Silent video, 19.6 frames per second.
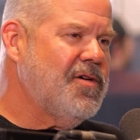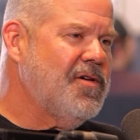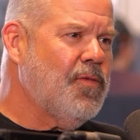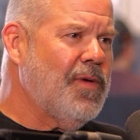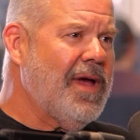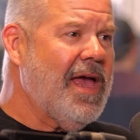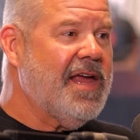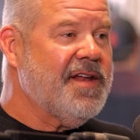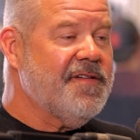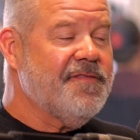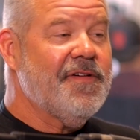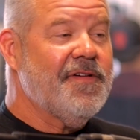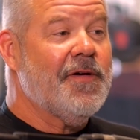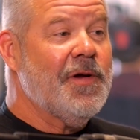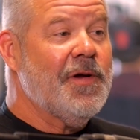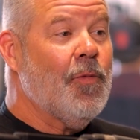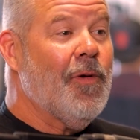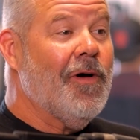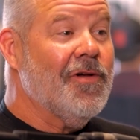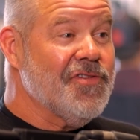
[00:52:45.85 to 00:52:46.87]
we had a
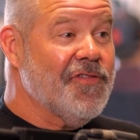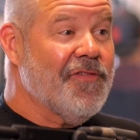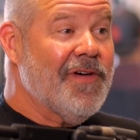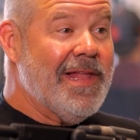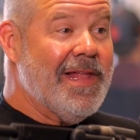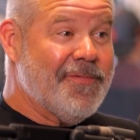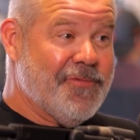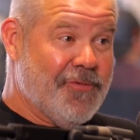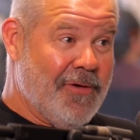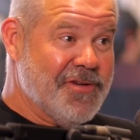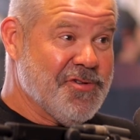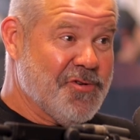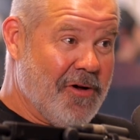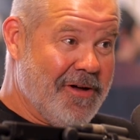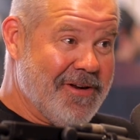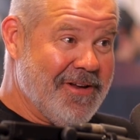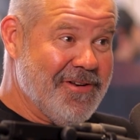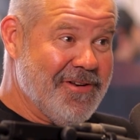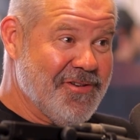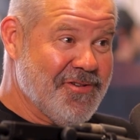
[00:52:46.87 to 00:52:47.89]
very well-developed
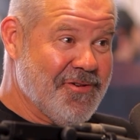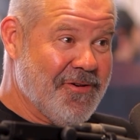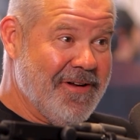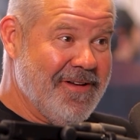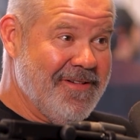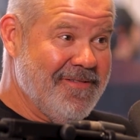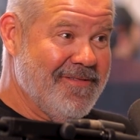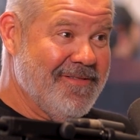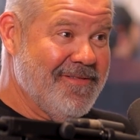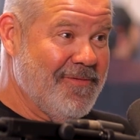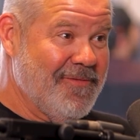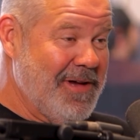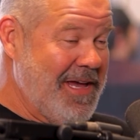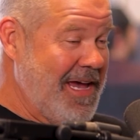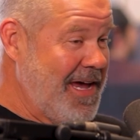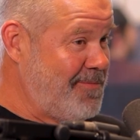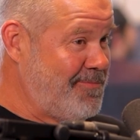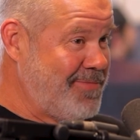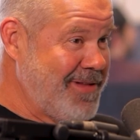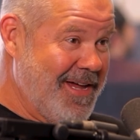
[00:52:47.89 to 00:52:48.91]
restaurant industry. We
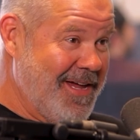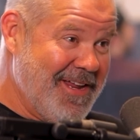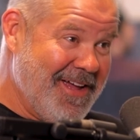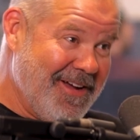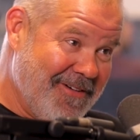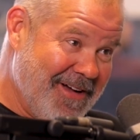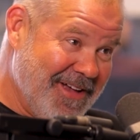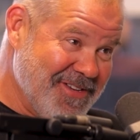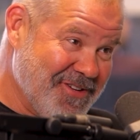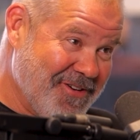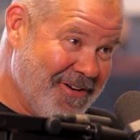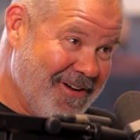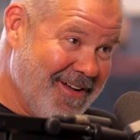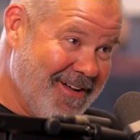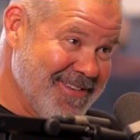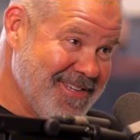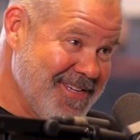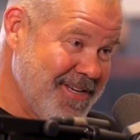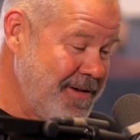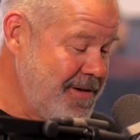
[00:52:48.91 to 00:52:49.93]
had plenty of
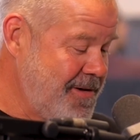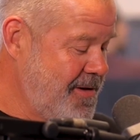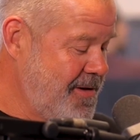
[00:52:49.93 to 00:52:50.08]
restaurants.